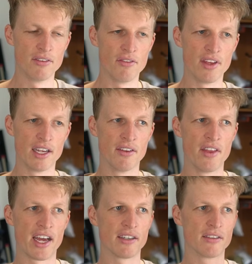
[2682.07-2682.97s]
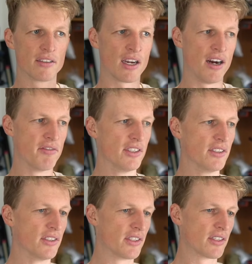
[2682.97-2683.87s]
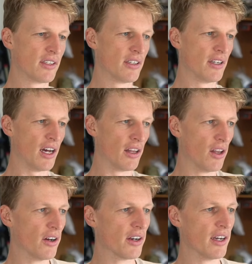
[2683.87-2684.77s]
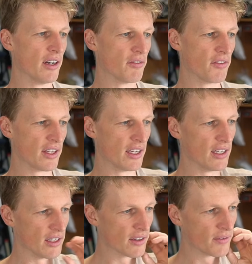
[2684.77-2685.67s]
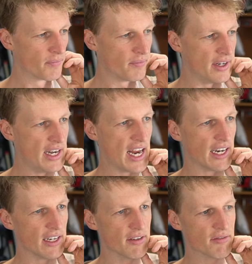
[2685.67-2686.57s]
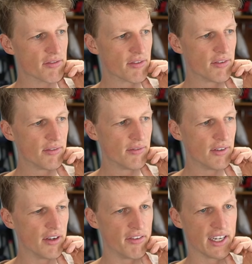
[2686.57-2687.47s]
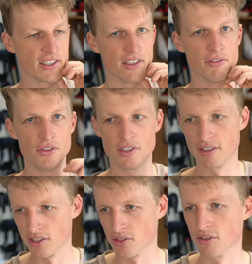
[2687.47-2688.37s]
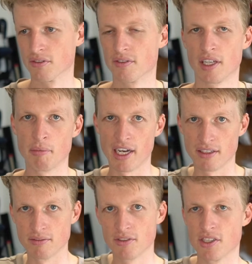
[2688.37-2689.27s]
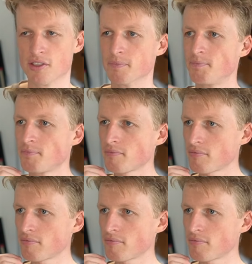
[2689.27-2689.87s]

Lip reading: then that covers a lot of the negative effects of using this sort of like Bowden system,